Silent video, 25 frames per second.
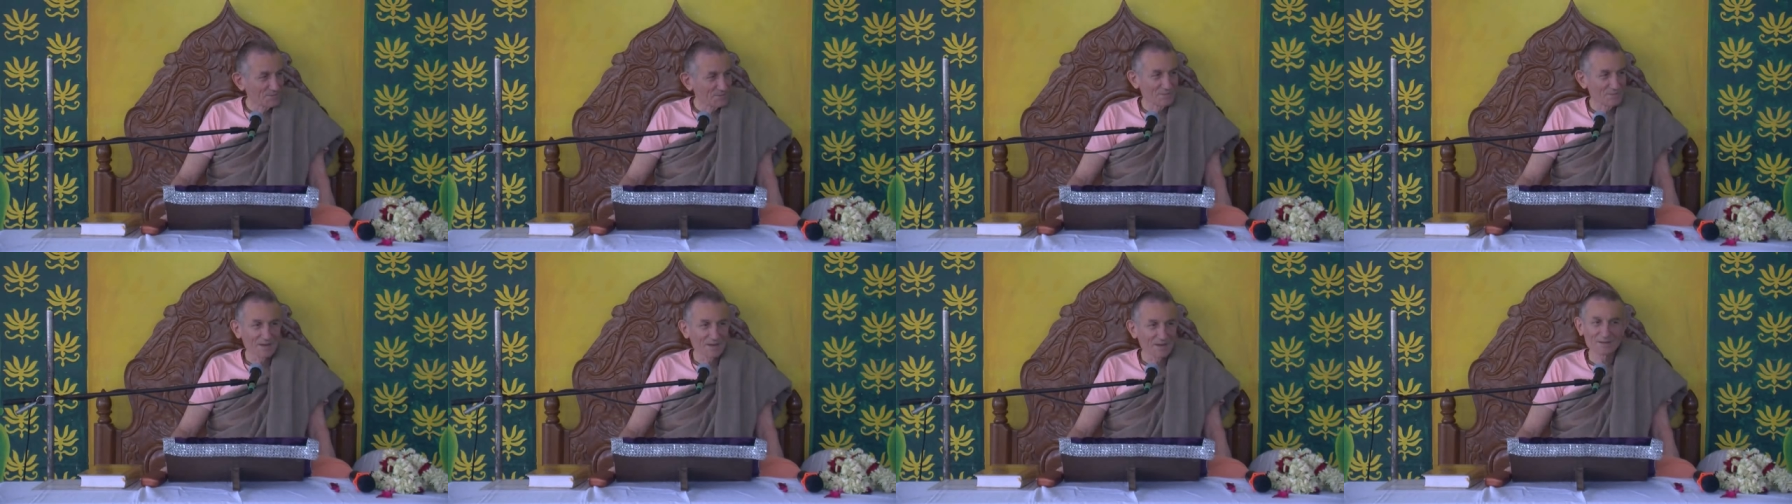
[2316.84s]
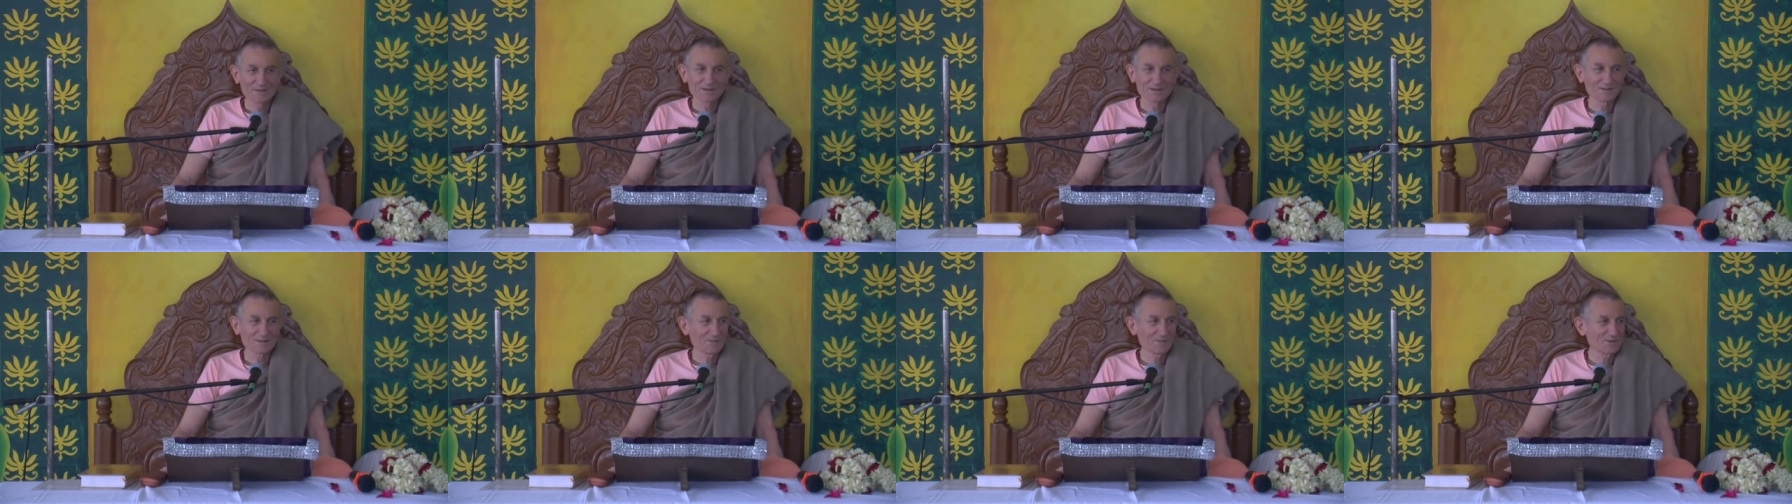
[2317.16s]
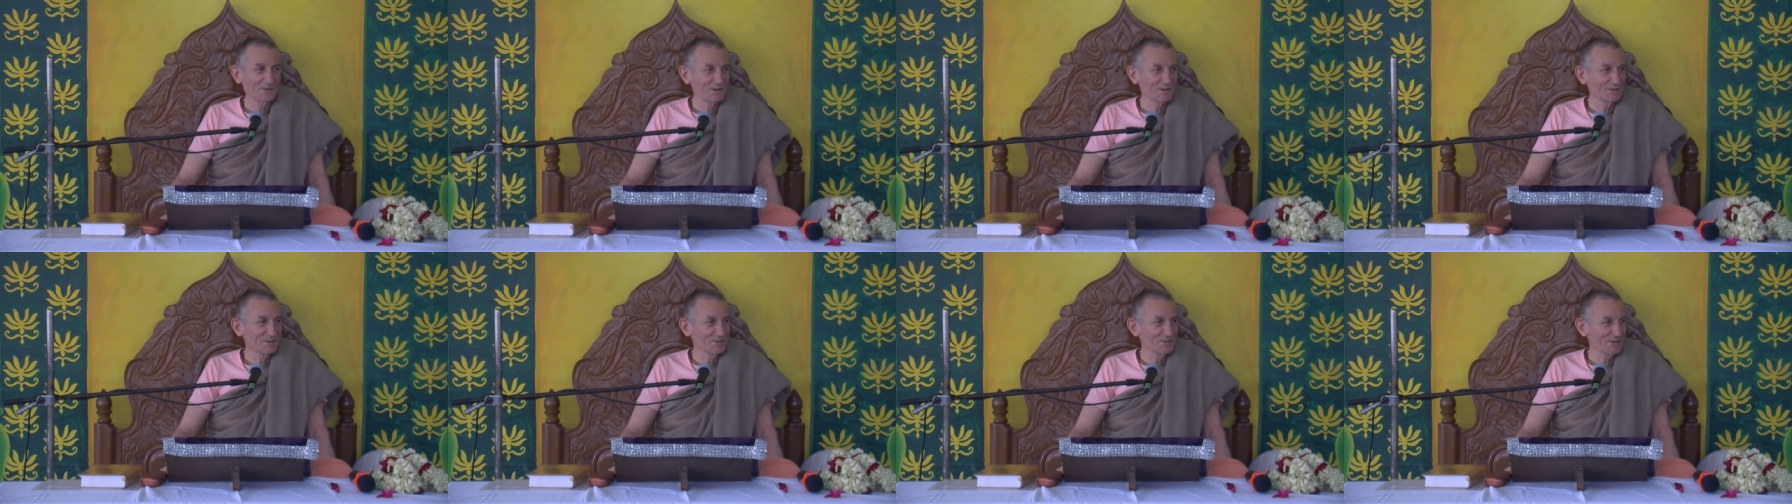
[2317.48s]
Madana
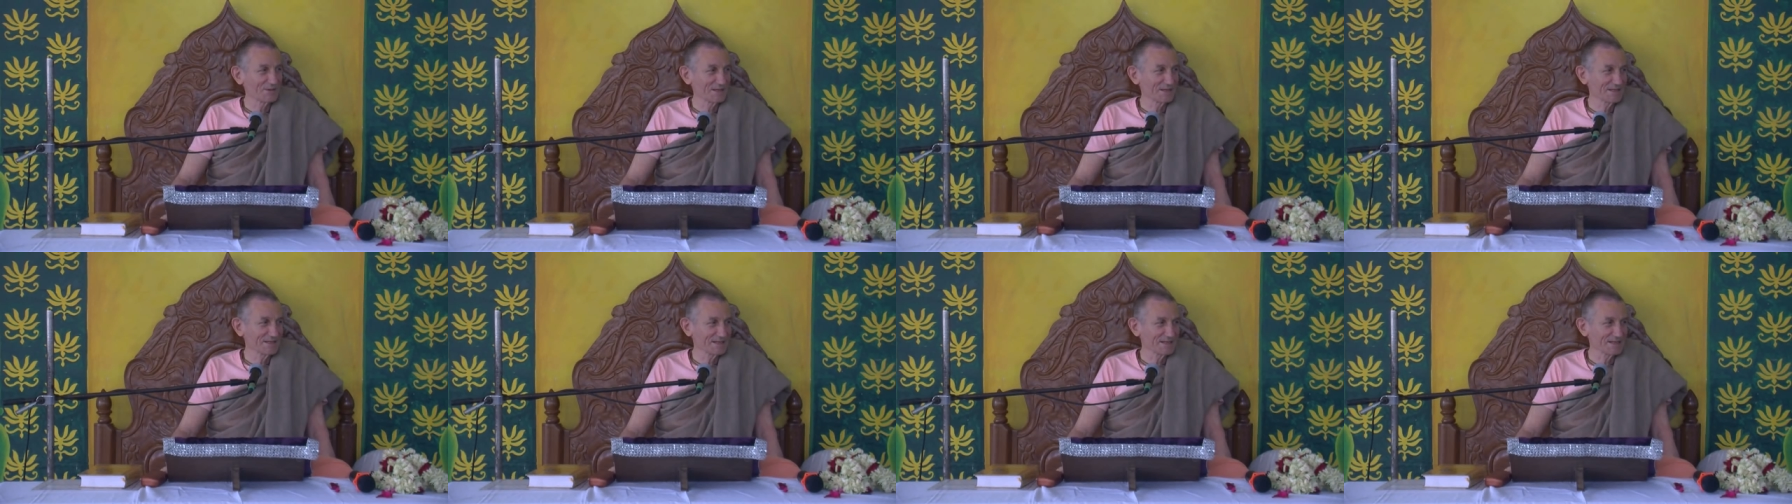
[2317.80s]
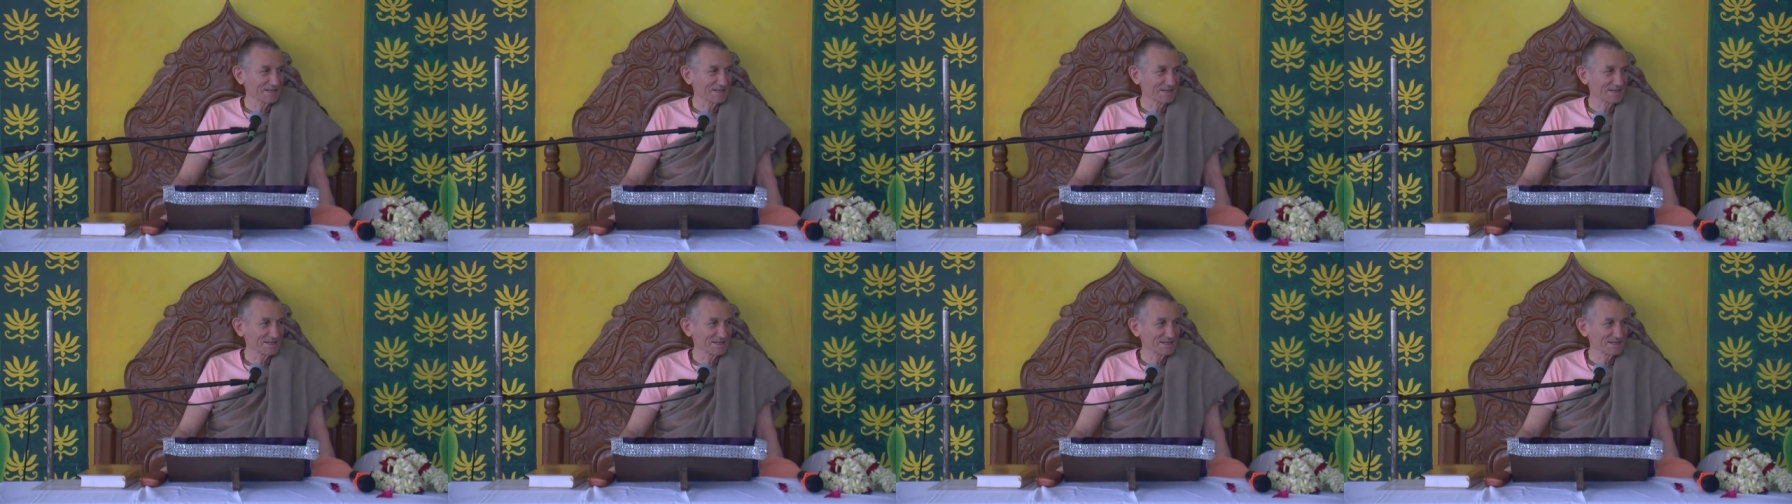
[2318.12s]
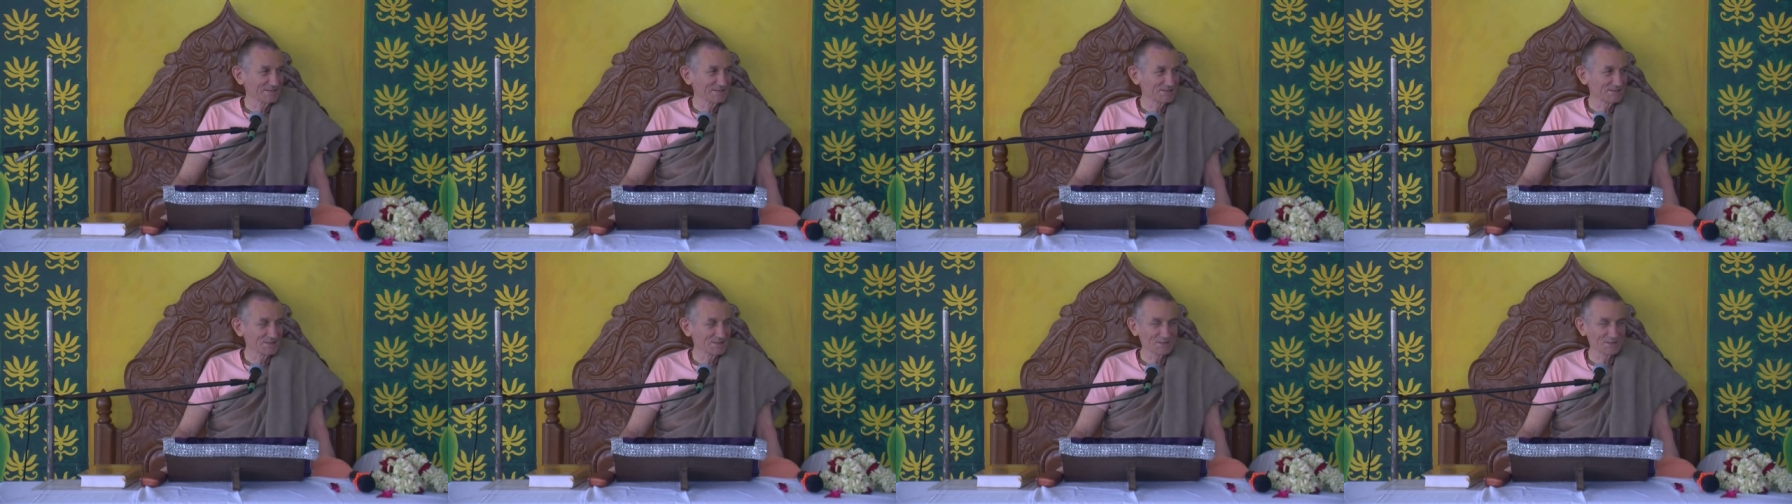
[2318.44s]
Mohan Mohini.
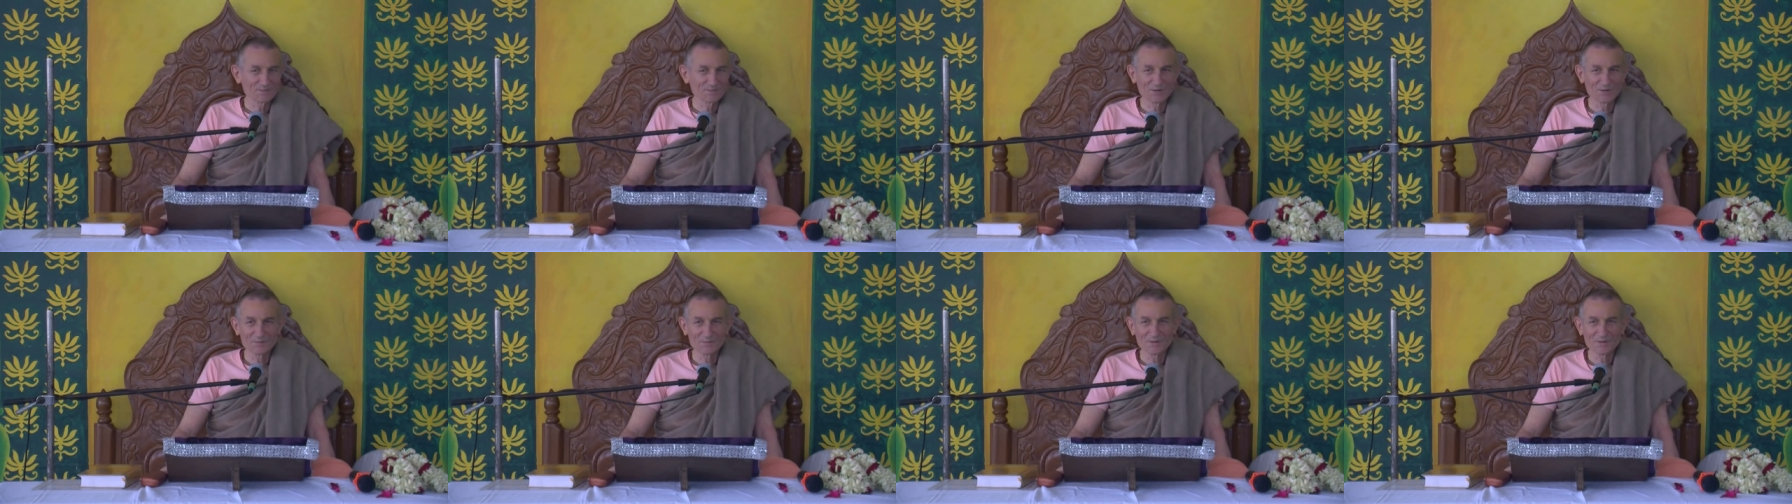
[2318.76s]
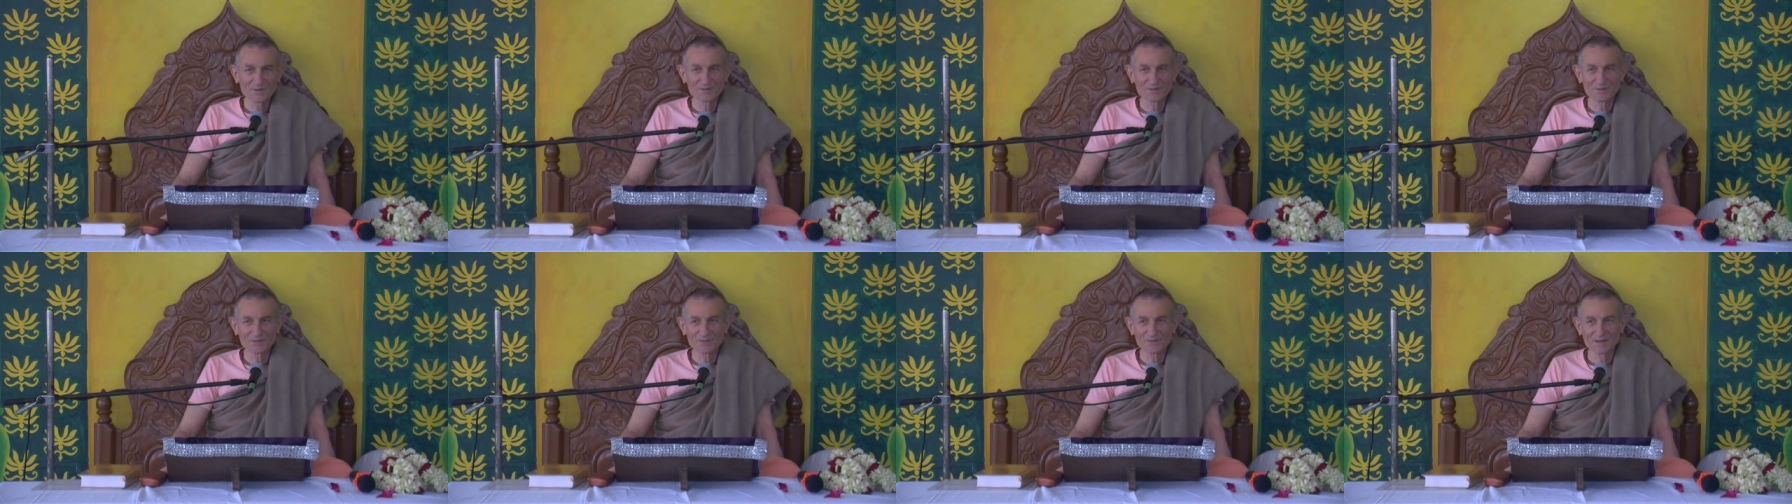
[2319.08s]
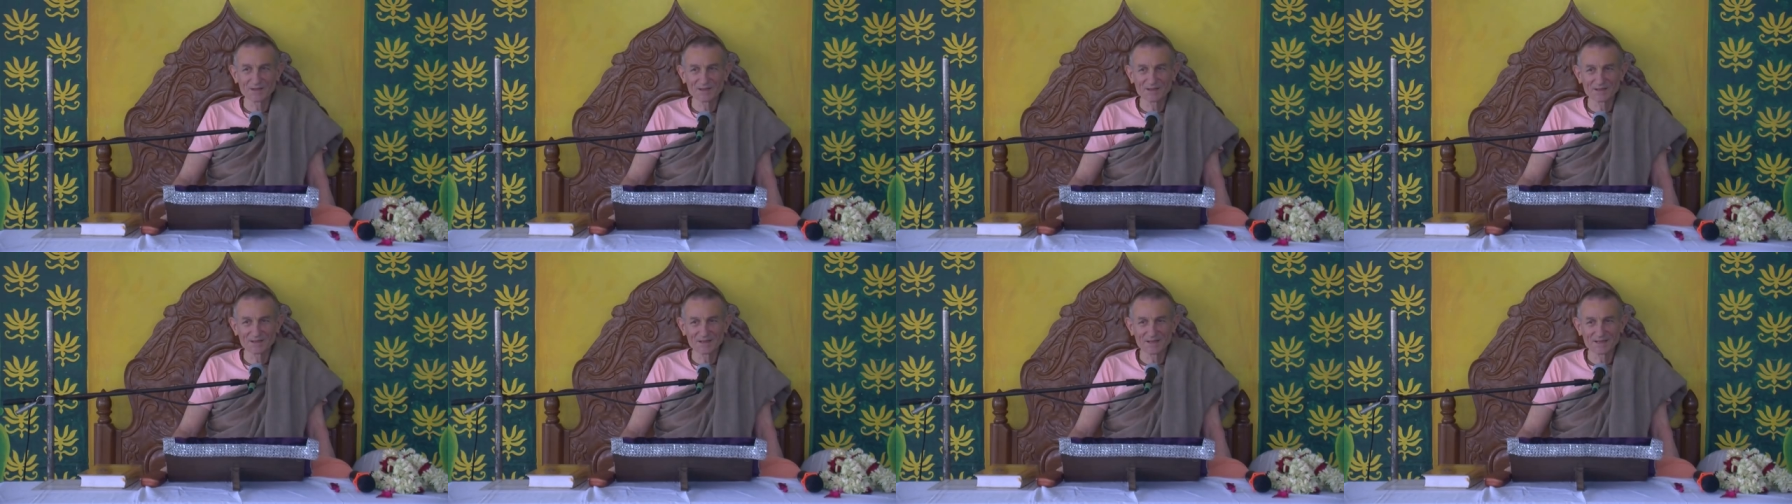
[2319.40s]
She's more beautiful
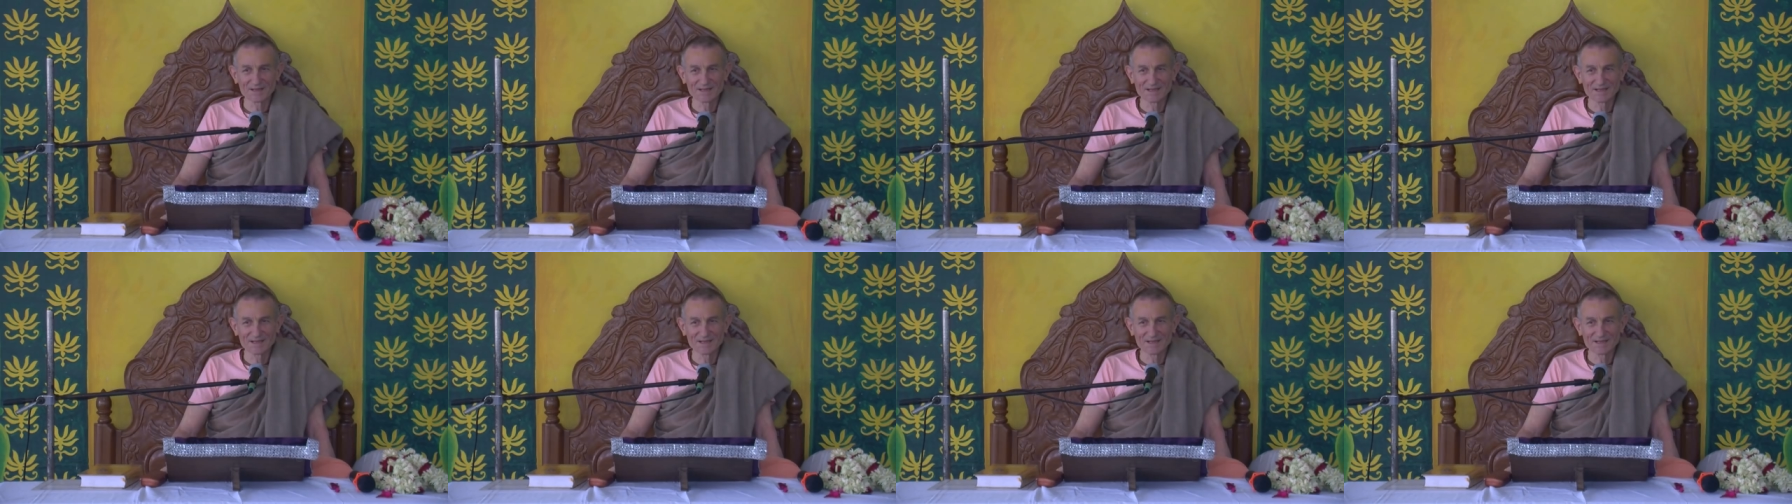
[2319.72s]
than